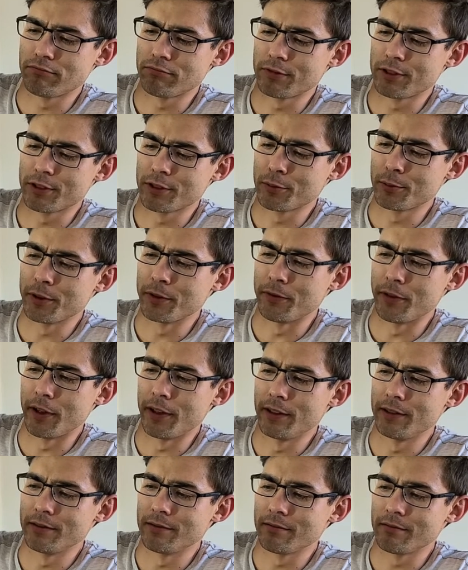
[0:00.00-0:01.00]
This could be
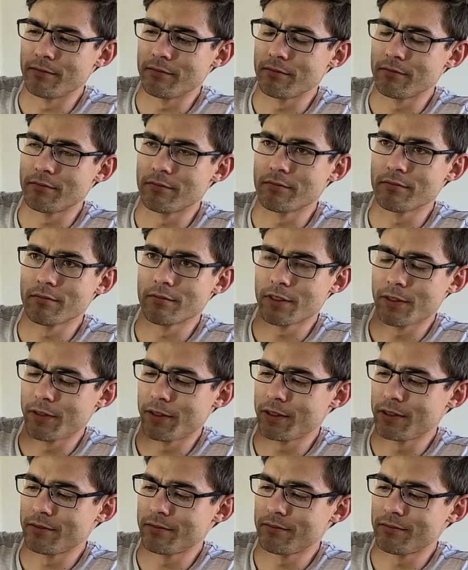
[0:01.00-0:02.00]
fun.
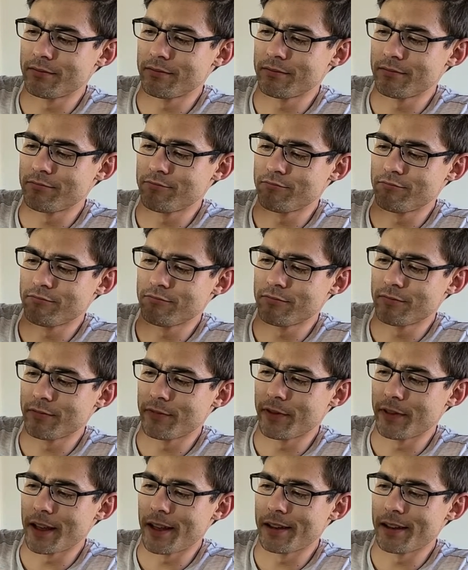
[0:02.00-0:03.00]
If
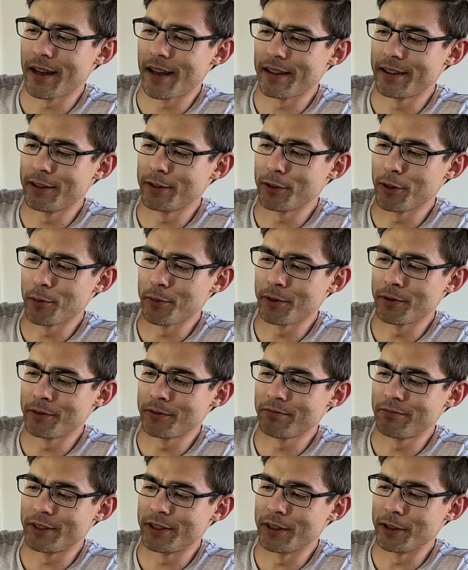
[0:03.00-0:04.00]
I'd had this
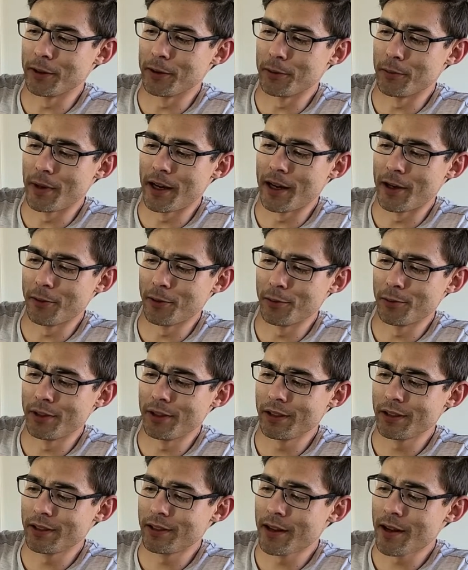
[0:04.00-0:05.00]
open, Cinco de Mayo would have been a
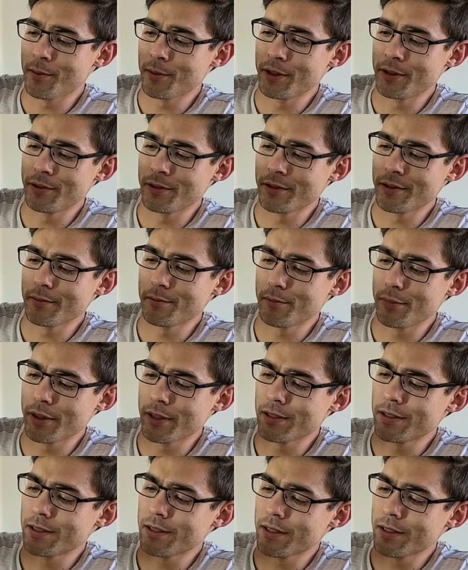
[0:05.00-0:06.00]
good time to use it.
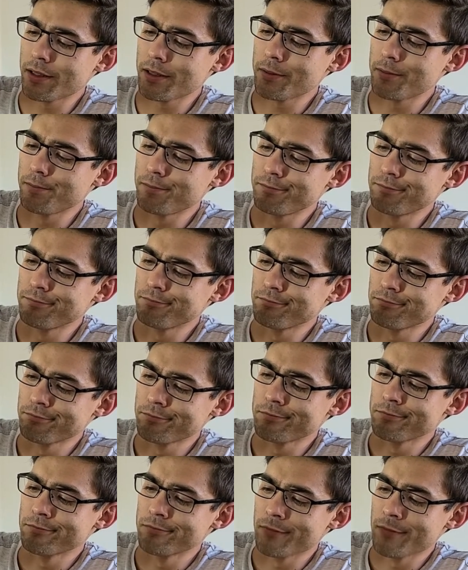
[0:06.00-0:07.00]
But
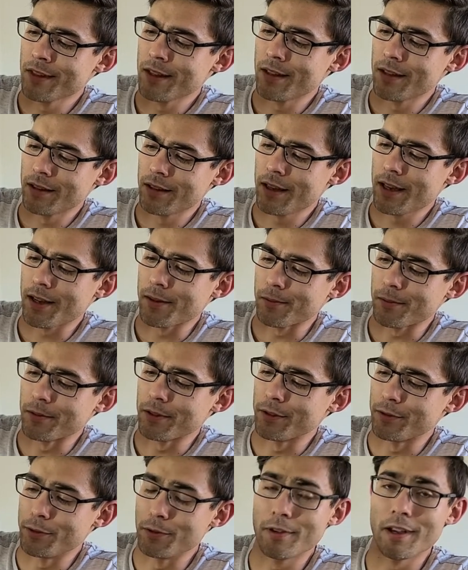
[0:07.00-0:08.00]
yeah,
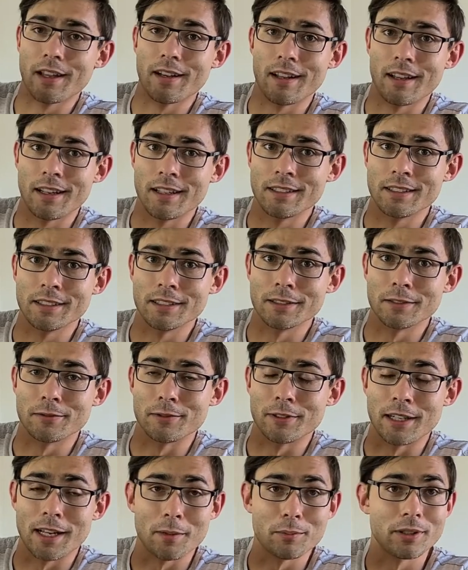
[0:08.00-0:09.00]
if you've got an idea
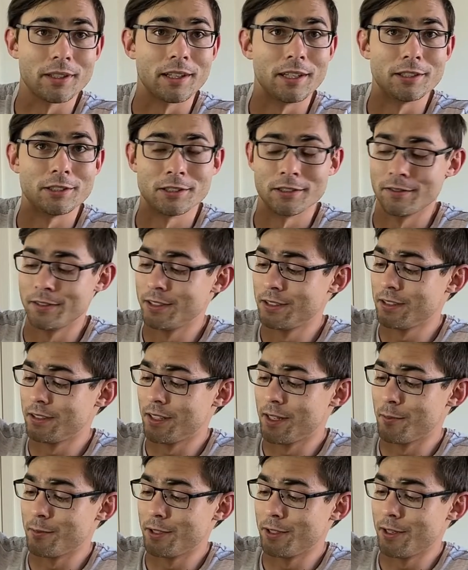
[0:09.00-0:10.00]
for an application of this,
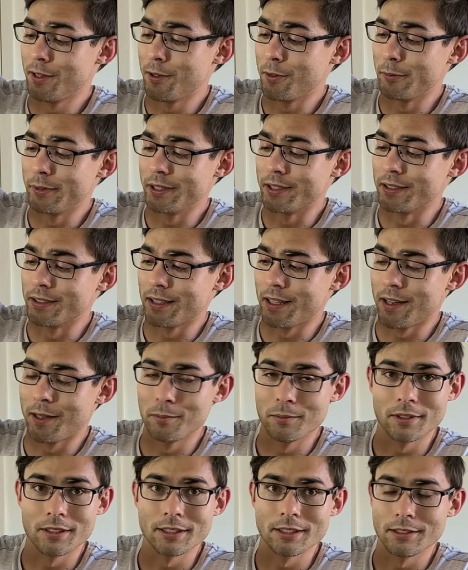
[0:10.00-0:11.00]
let me know, because
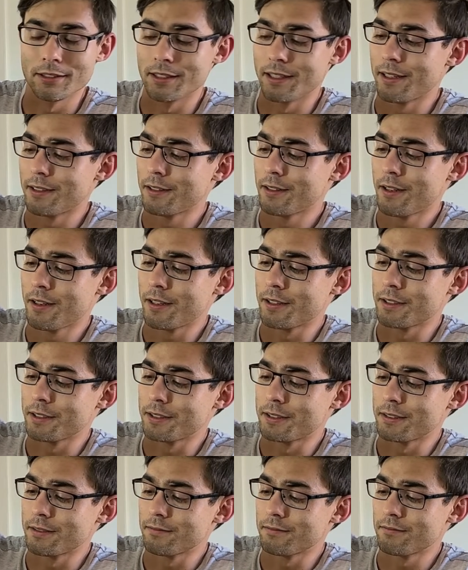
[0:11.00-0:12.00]
I'm clearly at a
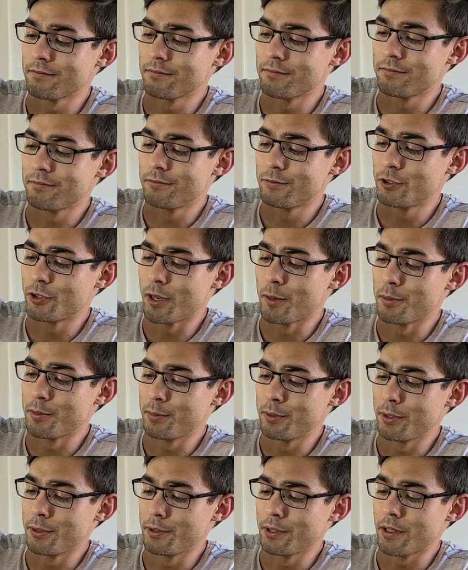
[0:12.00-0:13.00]
loss. Drop it
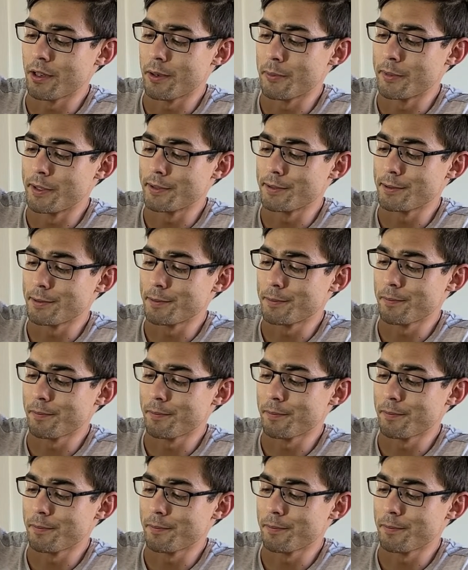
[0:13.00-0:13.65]
below in the comments.